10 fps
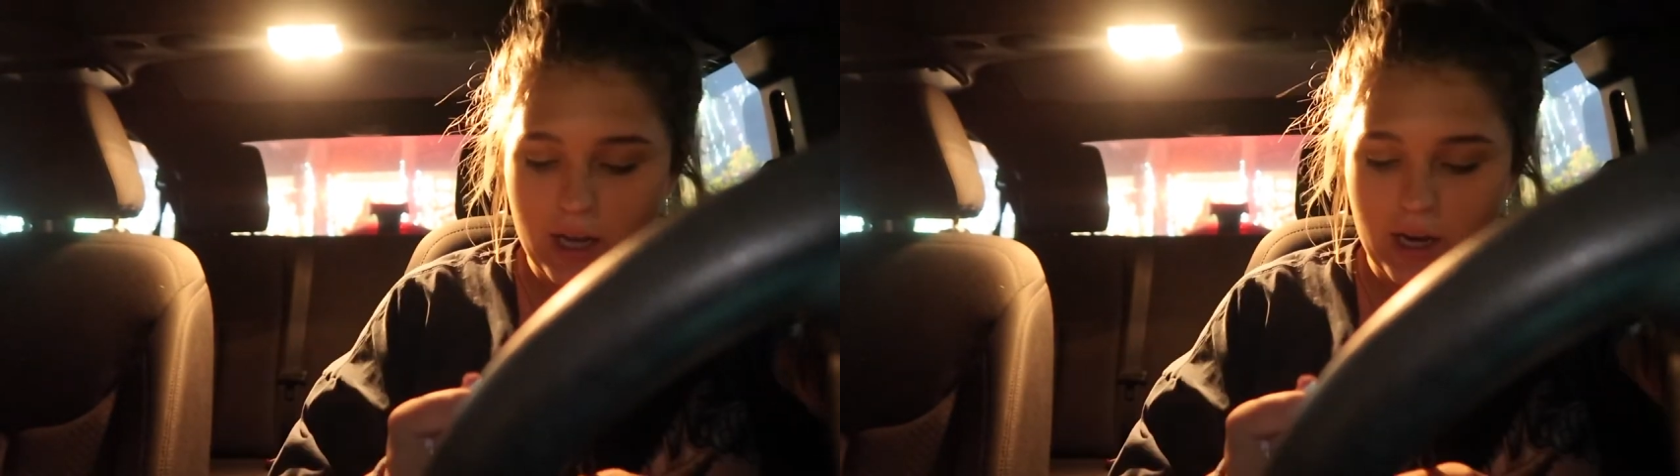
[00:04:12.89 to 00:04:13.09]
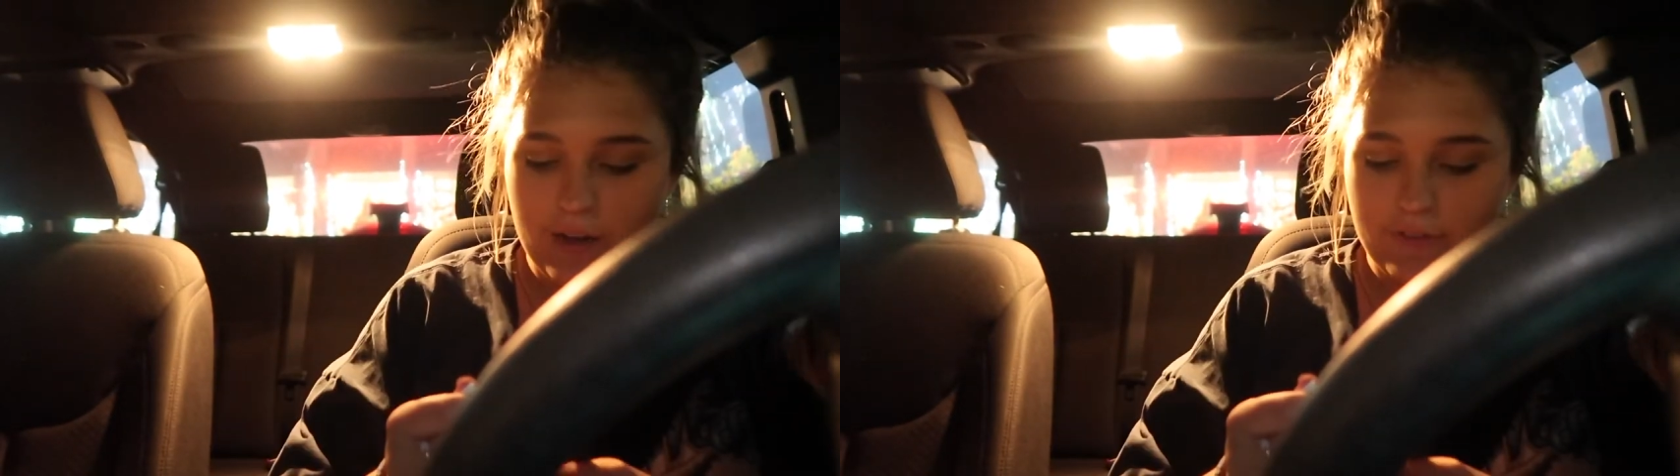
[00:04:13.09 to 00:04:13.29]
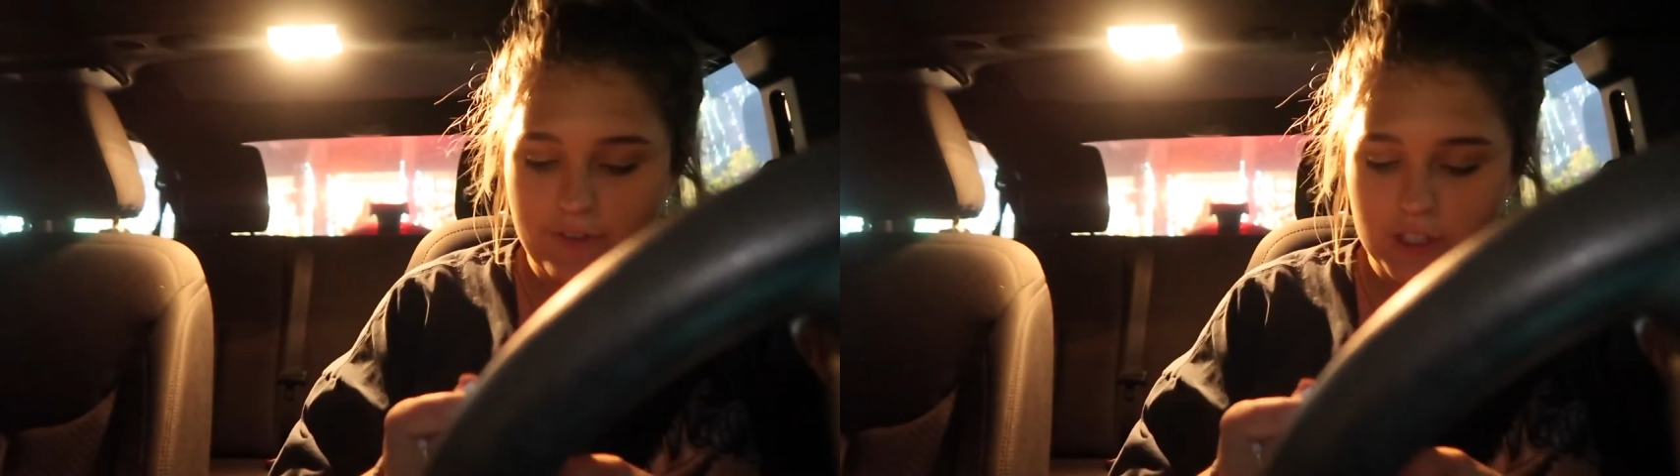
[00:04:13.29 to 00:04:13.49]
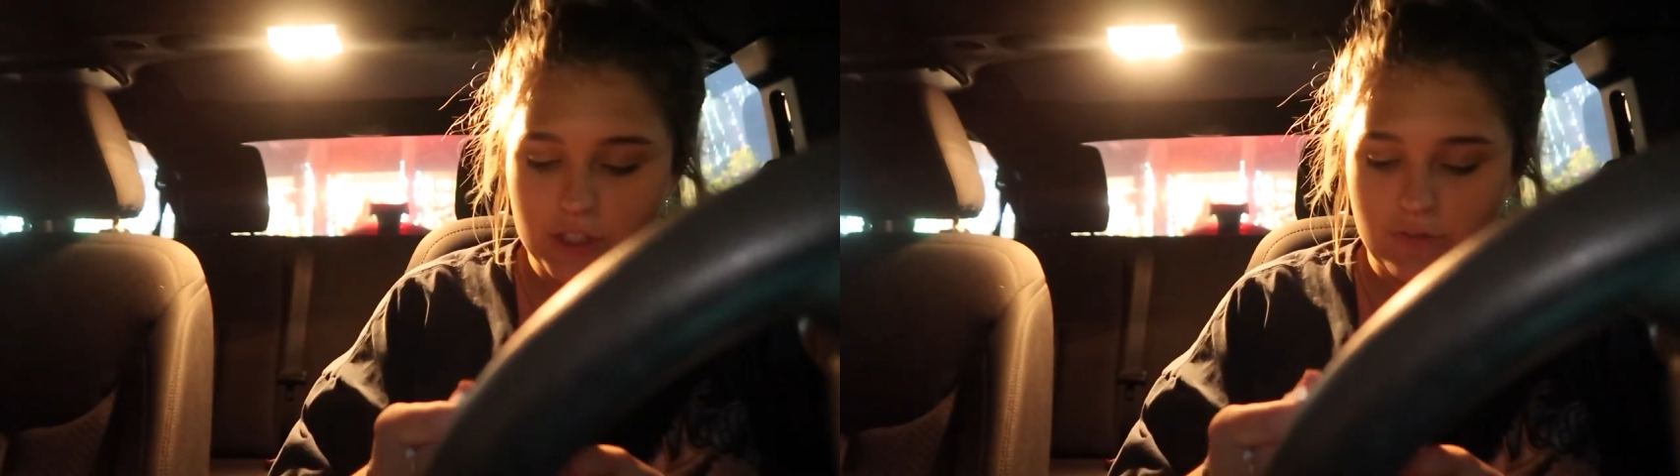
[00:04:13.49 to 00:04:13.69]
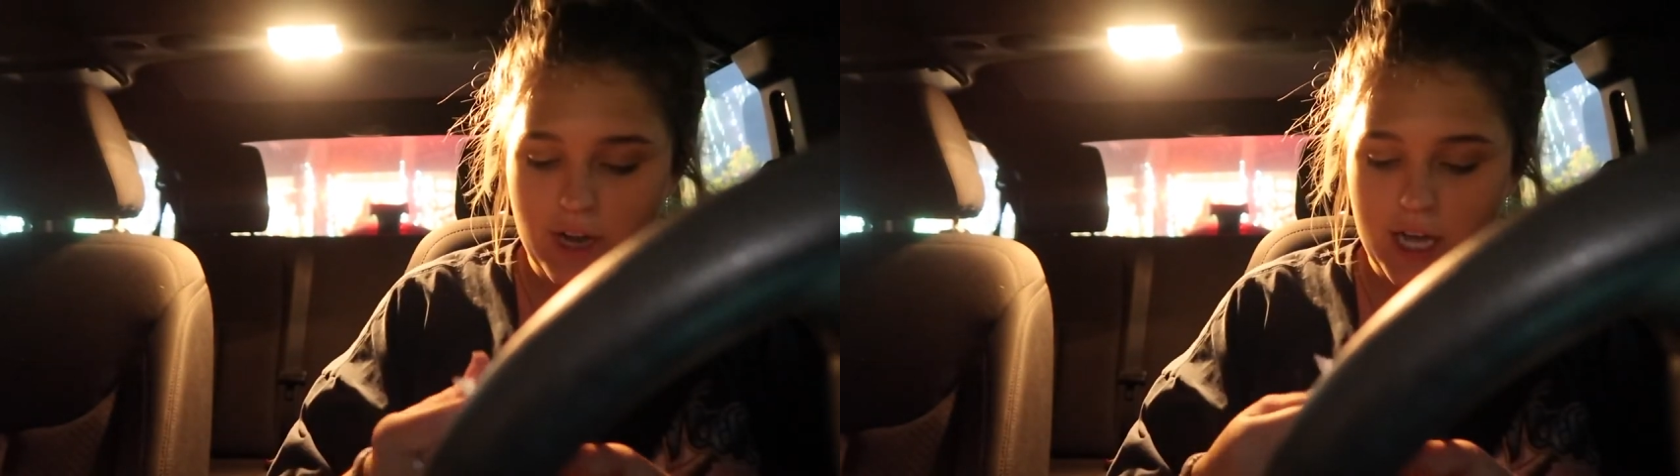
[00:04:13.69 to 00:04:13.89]
I got
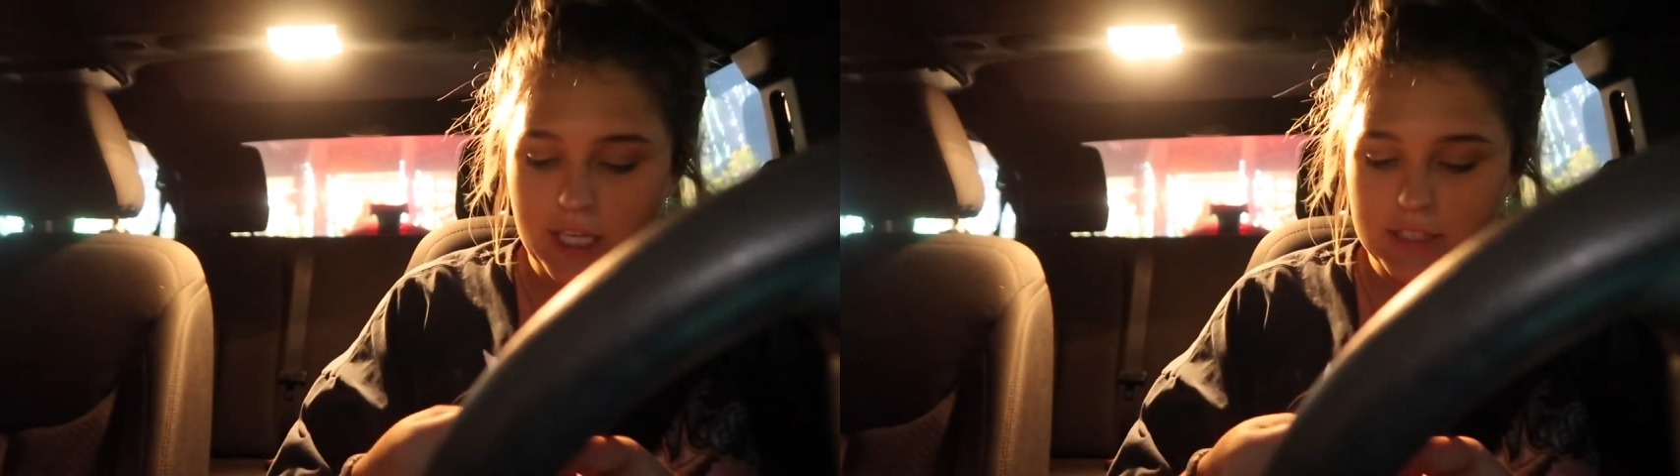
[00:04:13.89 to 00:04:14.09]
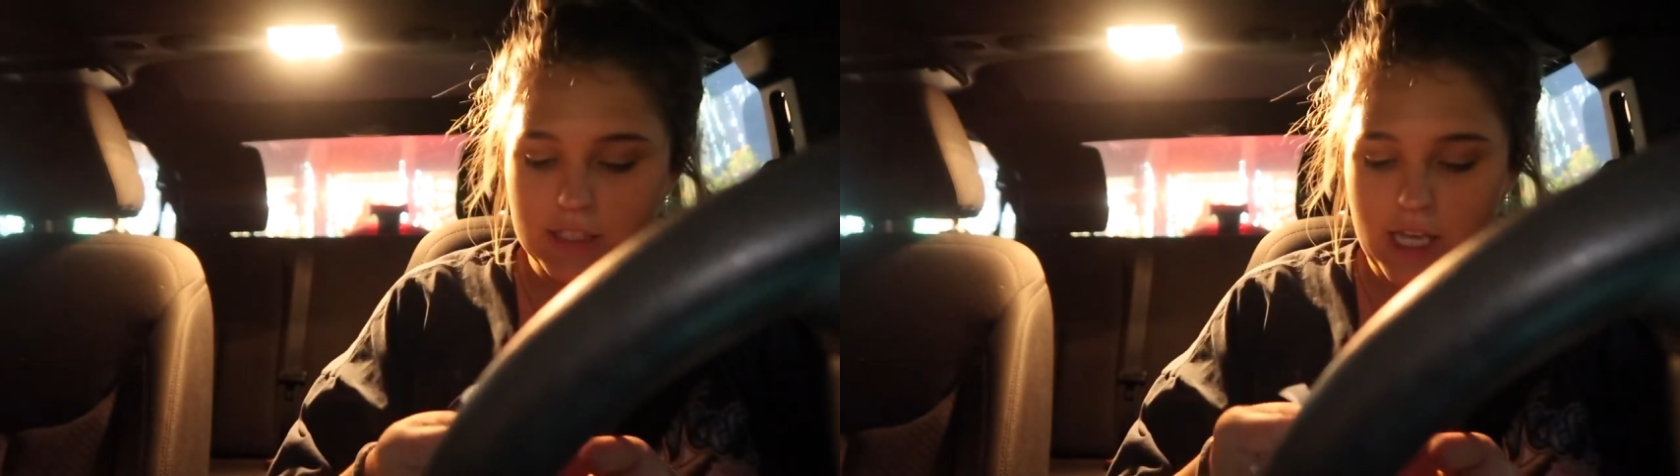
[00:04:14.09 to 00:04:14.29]
French fries